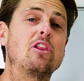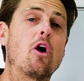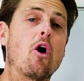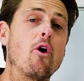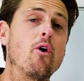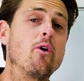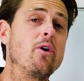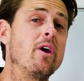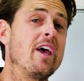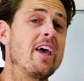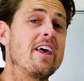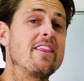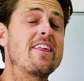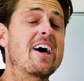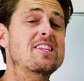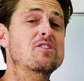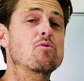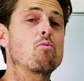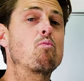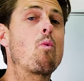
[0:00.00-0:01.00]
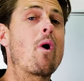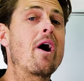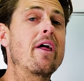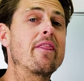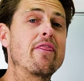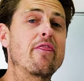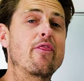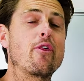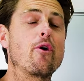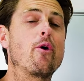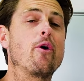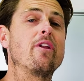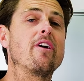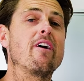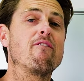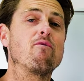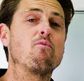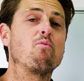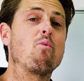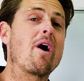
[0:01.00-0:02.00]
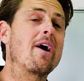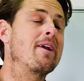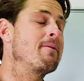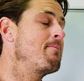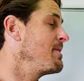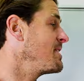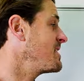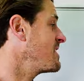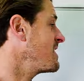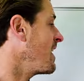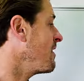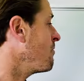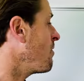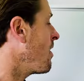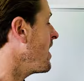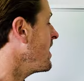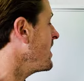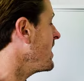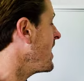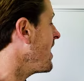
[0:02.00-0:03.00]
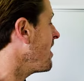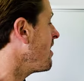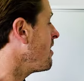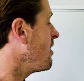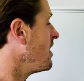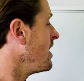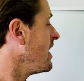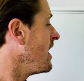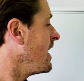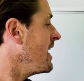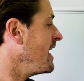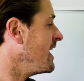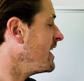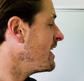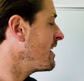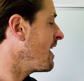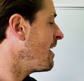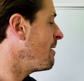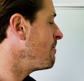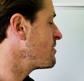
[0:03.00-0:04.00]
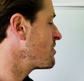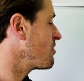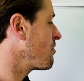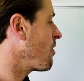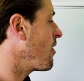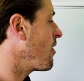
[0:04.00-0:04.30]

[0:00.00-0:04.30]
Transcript: low. That's 1/3 of 1% right now. Incomes are